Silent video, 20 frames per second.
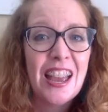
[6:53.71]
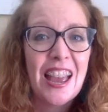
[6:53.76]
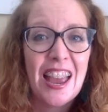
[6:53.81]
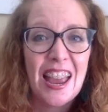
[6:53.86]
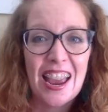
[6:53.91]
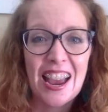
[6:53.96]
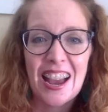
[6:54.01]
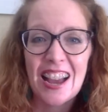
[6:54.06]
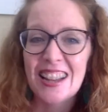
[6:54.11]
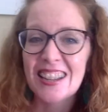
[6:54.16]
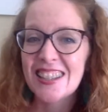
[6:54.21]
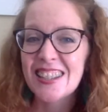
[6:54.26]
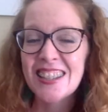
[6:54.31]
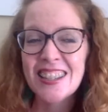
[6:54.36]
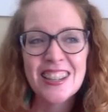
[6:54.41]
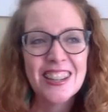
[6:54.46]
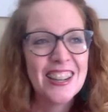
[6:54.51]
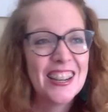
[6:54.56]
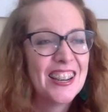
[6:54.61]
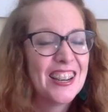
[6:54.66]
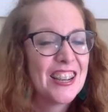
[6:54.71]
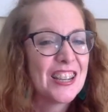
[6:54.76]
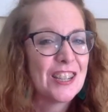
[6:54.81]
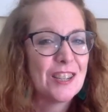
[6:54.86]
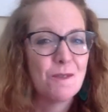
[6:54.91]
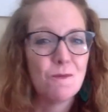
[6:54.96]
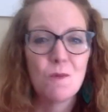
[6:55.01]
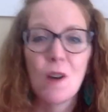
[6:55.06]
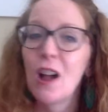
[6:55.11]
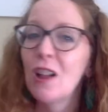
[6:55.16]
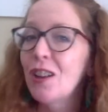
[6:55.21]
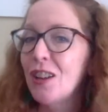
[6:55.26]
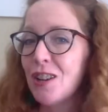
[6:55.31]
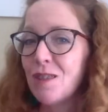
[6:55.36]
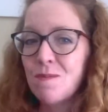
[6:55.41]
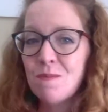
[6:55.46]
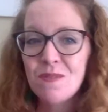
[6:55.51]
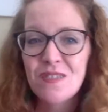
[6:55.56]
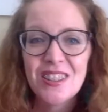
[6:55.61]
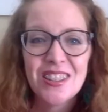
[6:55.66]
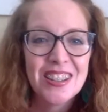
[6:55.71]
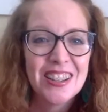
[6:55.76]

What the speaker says: And welcome.